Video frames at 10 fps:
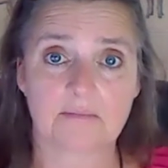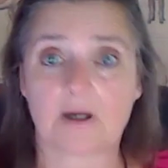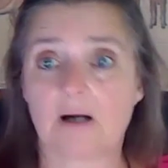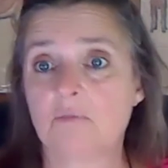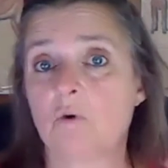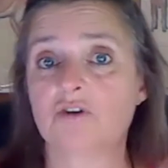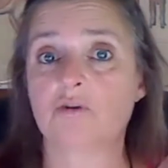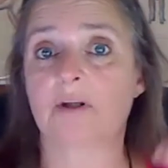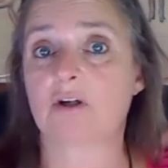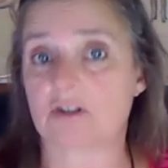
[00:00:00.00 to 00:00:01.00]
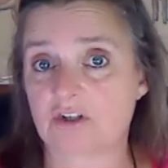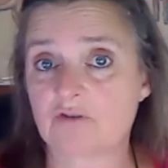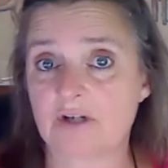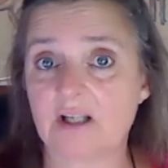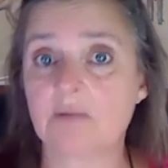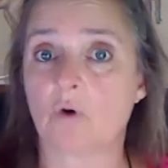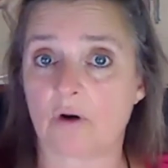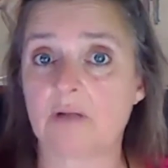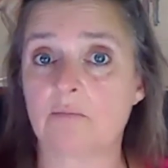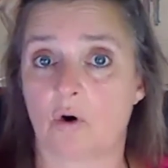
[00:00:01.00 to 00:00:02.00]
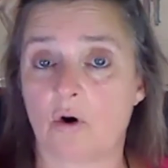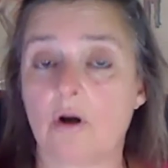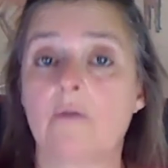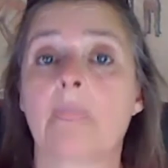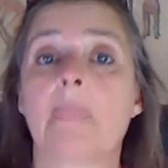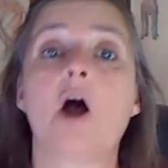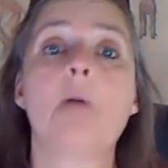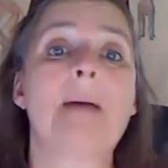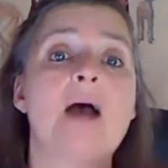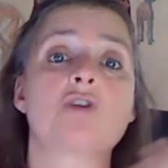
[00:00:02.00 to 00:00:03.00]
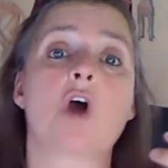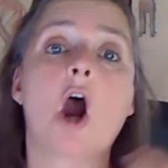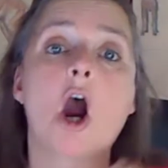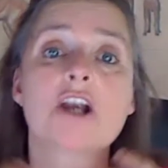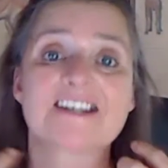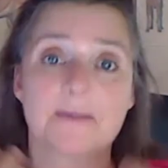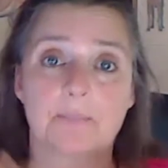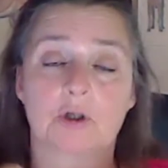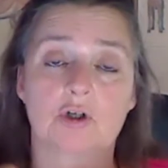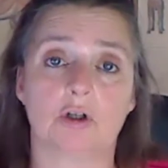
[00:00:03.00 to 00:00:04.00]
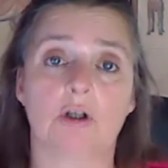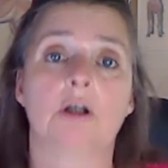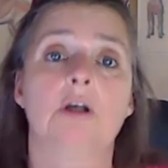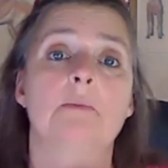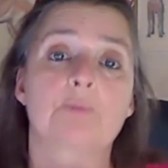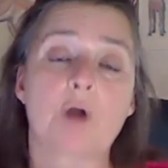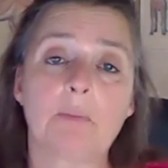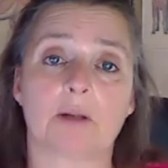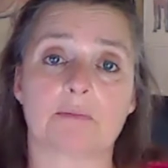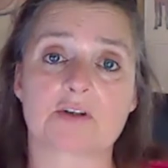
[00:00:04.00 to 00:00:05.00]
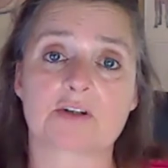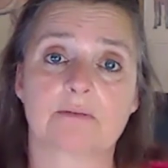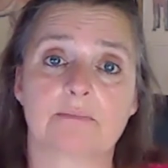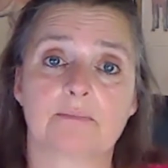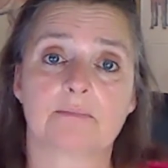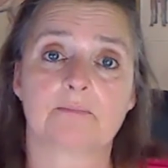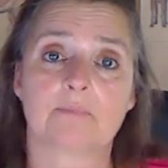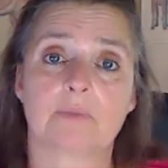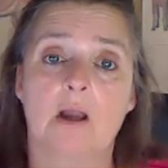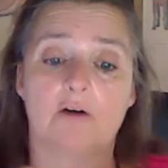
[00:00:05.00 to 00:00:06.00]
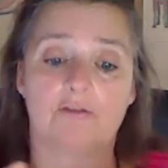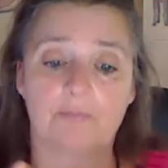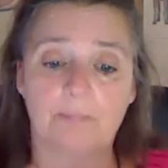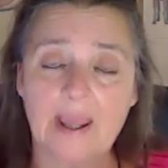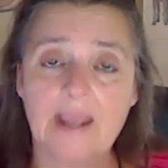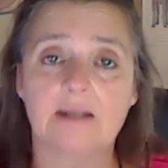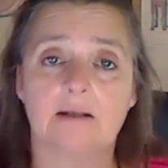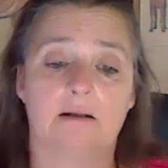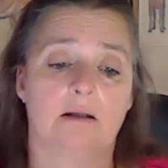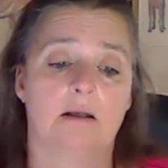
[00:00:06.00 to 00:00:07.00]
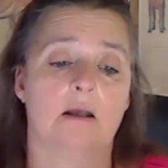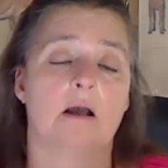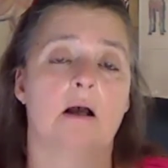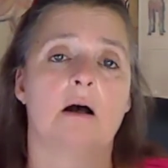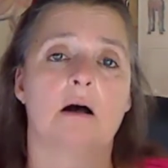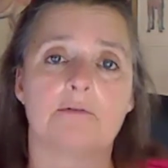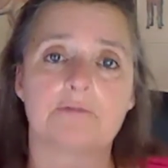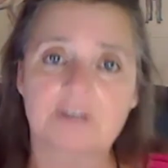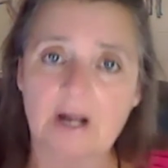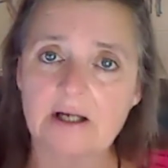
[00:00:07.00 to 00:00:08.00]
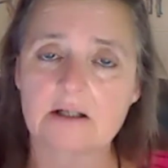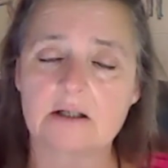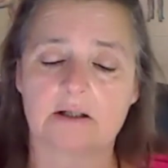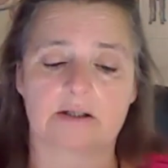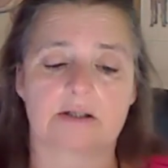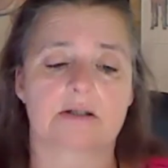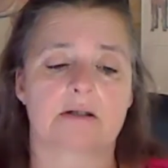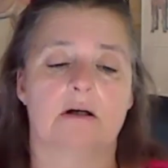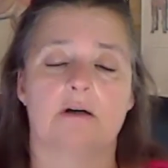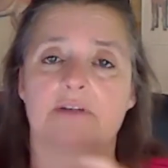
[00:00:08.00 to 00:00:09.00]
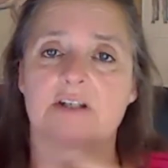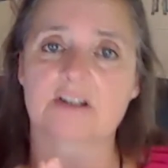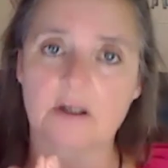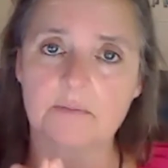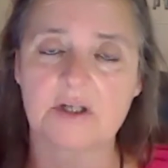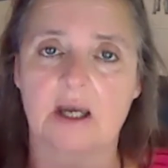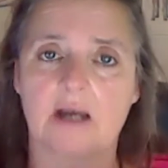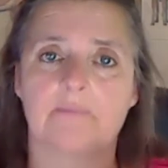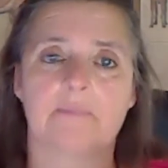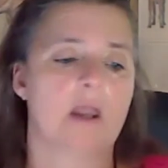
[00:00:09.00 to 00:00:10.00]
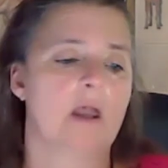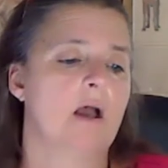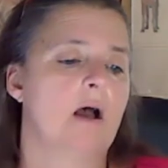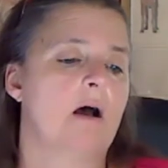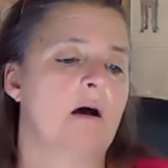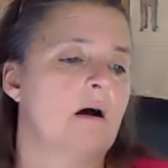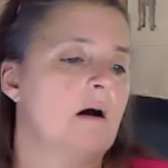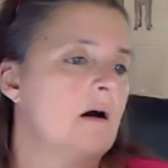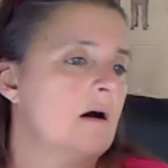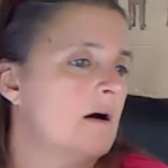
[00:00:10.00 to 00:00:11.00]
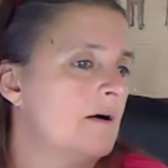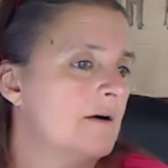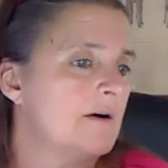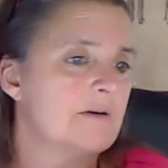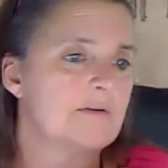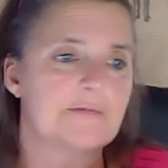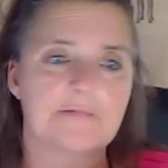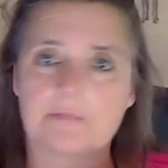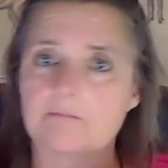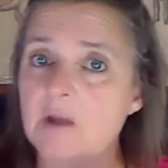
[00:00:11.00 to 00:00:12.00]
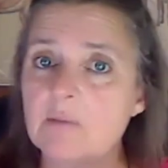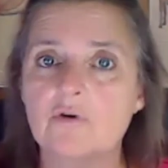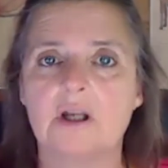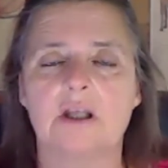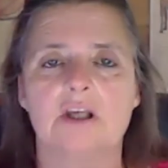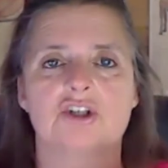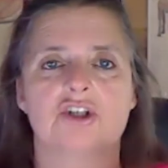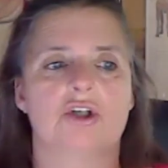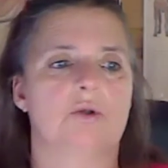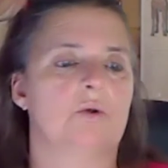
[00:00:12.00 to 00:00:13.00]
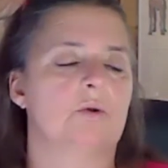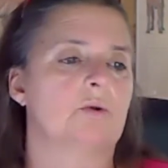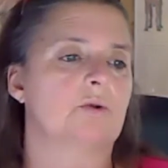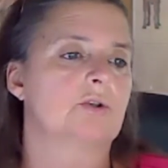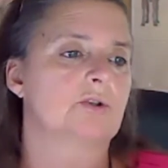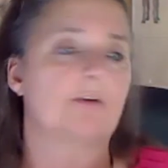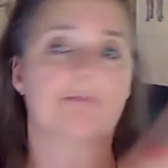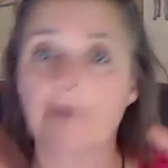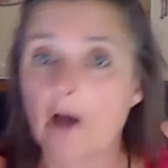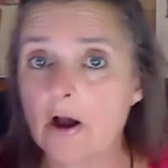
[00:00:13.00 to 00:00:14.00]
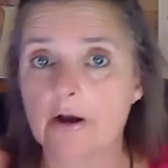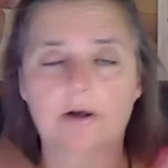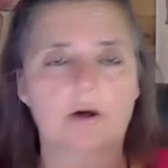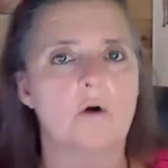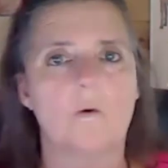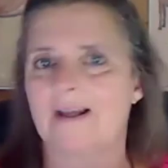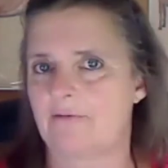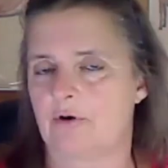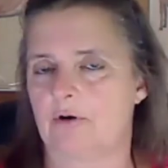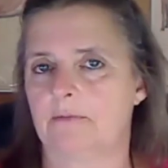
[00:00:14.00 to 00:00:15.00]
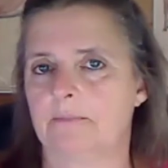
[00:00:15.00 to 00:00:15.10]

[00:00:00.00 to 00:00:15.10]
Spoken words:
I'm going to be concentrating more and more about our typical problems of pain, of tiredness, of insomnia, of memory issues, the fog, or whatever.